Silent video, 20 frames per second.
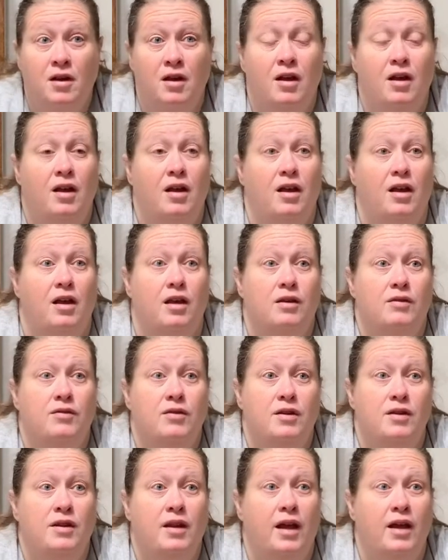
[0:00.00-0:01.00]
If it
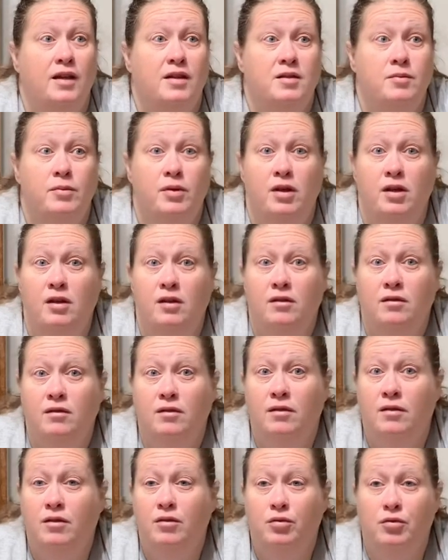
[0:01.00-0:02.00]
takes me
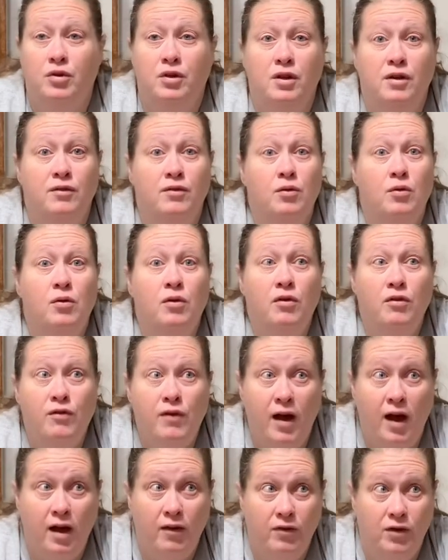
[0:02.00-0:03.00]
3, 4,
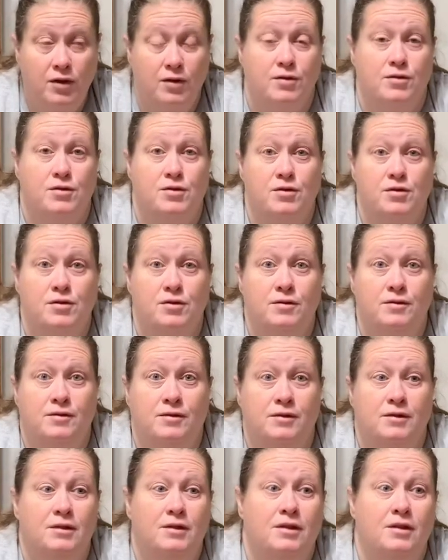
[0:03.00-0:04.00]
5 years,
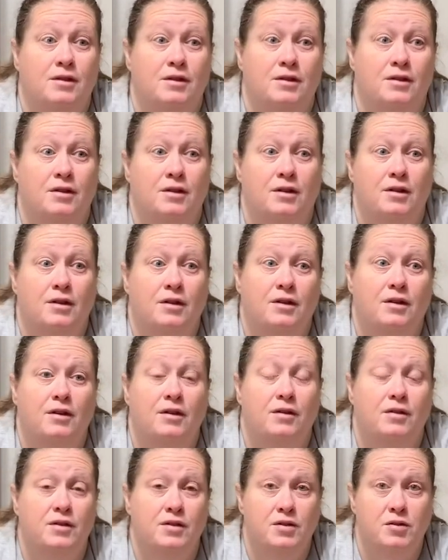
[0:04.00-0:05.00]

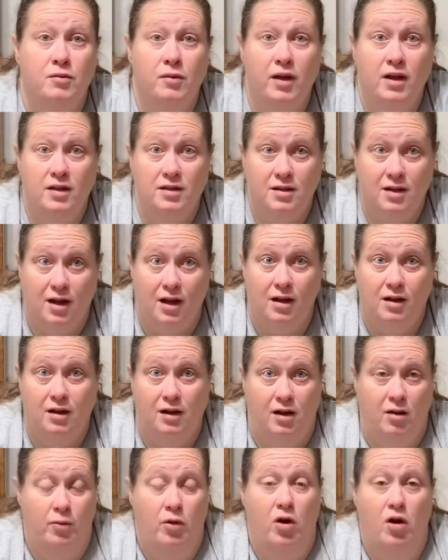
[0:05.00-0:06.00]
this weight's got to come
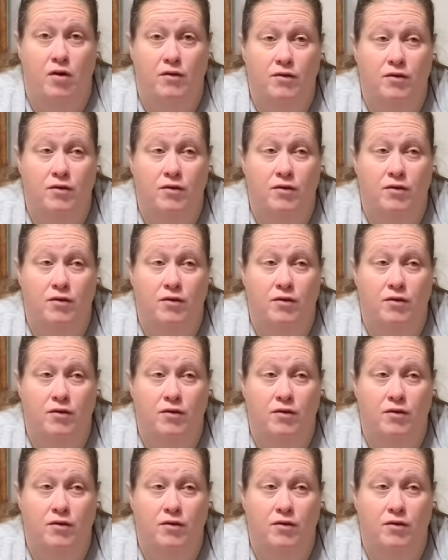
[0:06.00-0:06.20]
off.